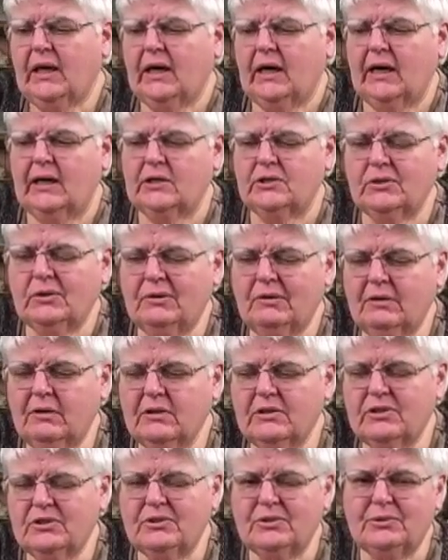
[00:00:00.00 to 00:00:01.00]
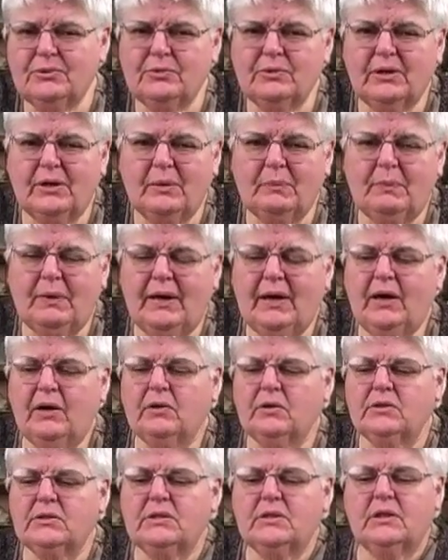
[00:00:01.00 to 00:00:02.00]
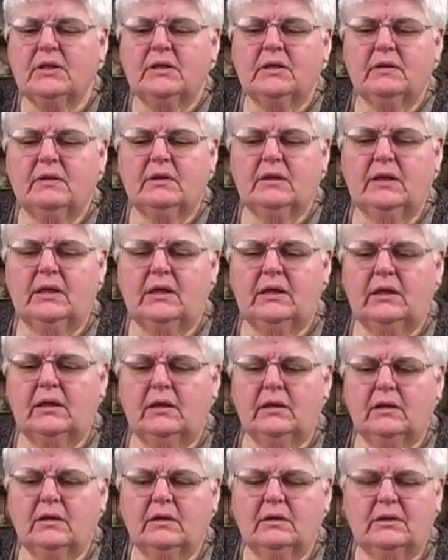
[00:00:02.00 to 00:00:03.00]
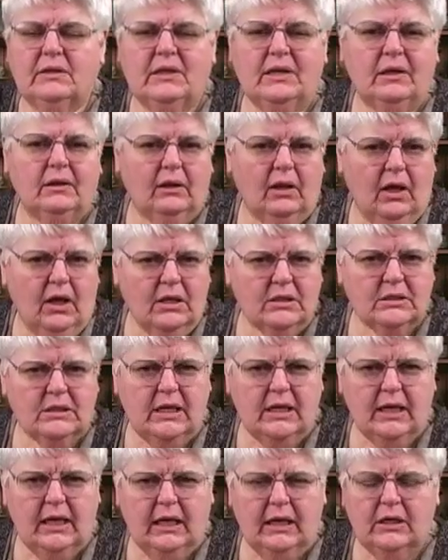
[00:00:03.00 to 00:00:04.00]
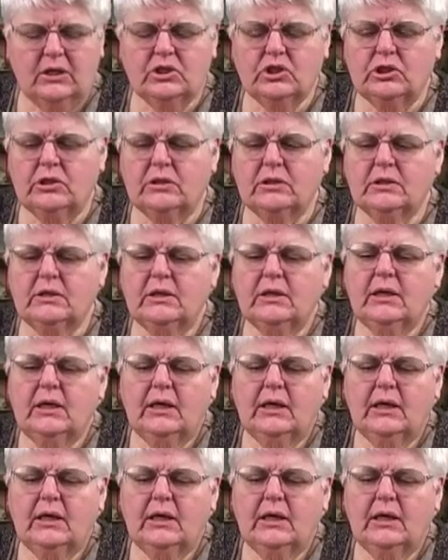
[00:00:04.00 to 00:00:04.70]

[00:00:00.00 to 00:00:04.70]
I told you about the deglossing agent